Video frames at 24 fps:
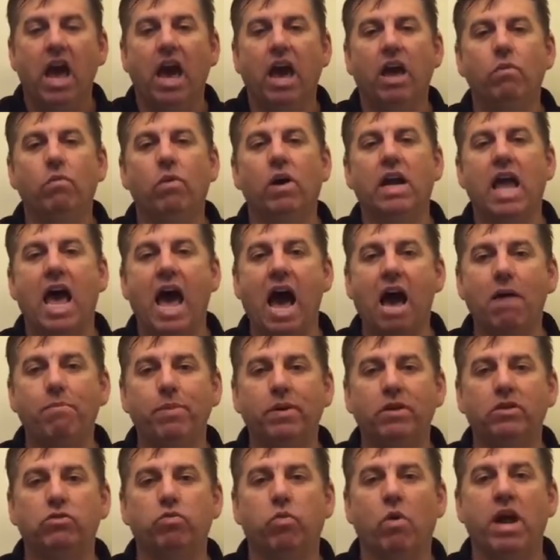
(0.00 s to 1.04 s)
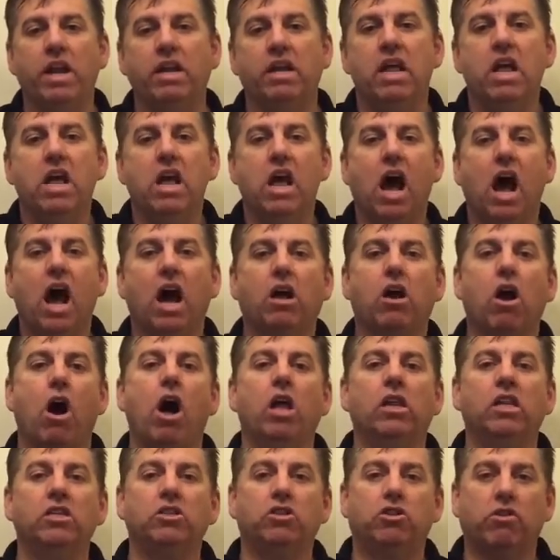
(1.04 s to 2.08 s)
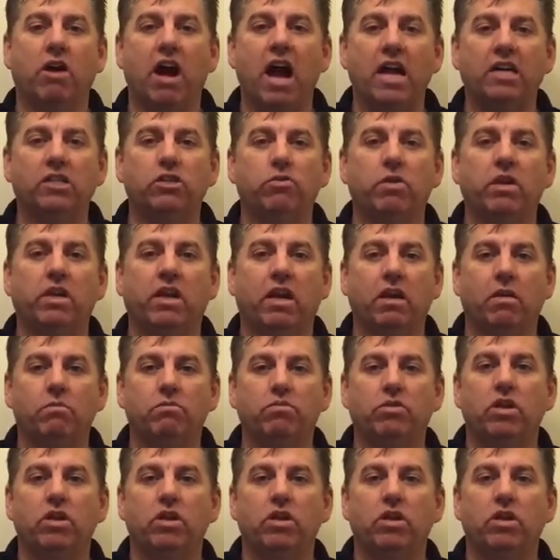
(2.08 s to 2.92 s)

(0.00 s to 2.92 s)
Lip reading: And what happens when a college graduate